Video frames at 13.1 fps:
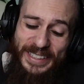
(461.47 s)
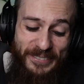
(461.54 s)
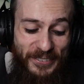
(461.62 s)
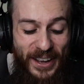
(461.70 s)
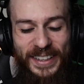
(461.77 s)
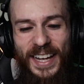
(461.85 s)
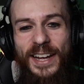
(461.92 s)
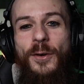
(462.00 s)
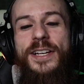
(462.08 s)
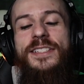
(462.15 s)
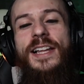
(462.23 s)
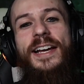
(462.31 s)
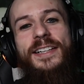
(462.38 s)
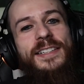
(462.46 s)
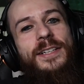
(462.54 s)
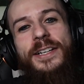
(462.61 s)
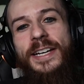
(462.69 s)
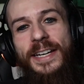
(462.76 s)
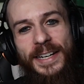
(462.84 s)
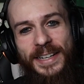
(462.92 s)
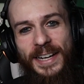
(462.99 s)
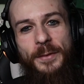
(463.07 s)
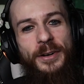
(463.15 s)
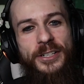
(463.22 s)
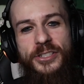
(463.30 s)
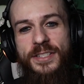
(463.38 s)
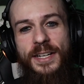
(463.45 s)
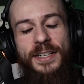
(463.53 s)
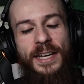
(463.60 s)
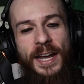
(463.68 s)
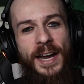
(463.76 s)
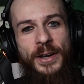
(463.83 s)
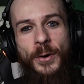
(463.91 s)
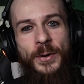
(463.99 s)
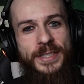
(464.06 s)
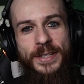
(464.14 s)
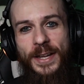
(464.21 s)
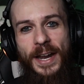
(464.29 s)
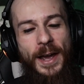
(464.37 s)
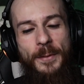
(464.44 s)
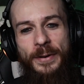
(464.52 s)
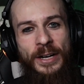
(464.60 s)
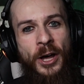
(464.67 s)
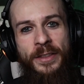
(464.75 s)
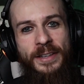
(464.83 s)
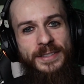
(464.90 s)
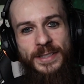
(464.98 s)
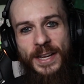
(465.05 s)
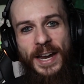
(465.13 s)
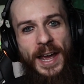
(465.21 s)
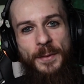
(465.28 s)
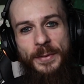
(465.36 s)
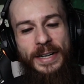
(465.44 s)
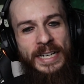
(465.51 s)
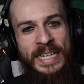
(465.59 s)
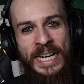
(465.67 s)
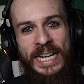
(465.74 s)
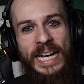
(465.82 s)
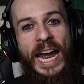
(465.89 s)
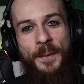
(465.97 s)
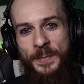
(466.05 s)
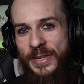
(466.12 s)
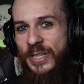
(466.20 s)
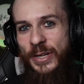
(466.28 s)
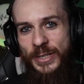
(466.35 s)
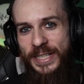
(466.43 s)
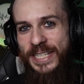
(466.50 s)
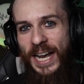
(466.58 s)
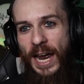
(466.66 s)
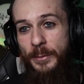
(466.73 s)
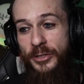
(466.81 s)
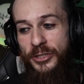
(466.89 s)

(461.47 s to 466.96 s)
And the fact that he was like looking at the camera, just like, yeah, I know what's gonna happen. Nothing is gonna happen. It happens all the time.